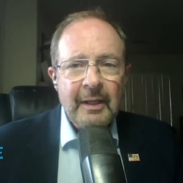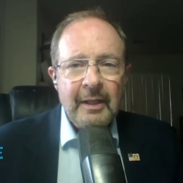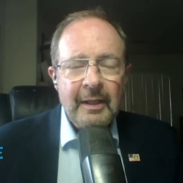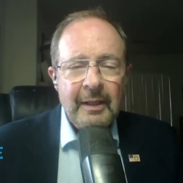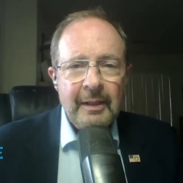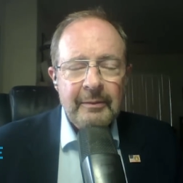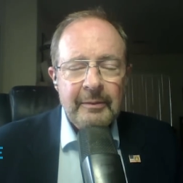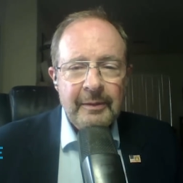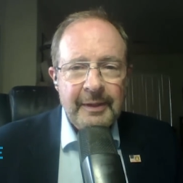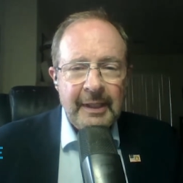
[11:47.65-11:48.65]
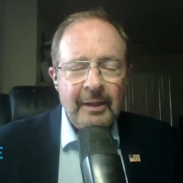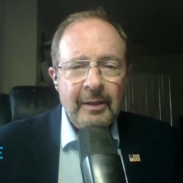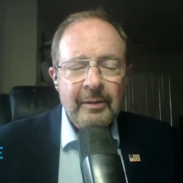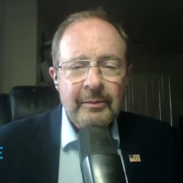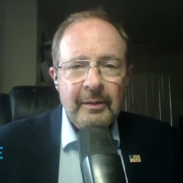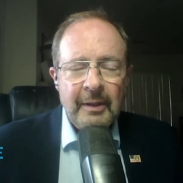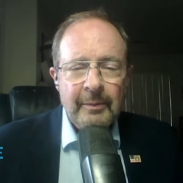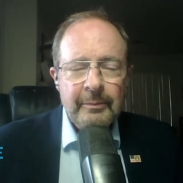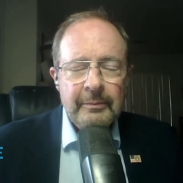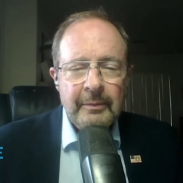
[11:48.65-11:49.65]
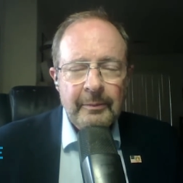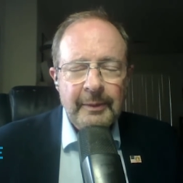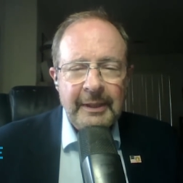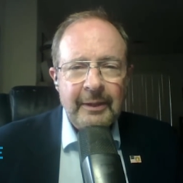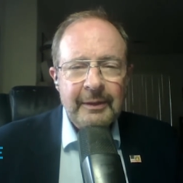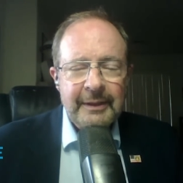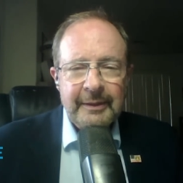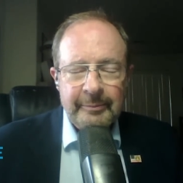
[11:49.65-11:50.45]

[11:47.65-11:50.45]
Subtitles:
We not only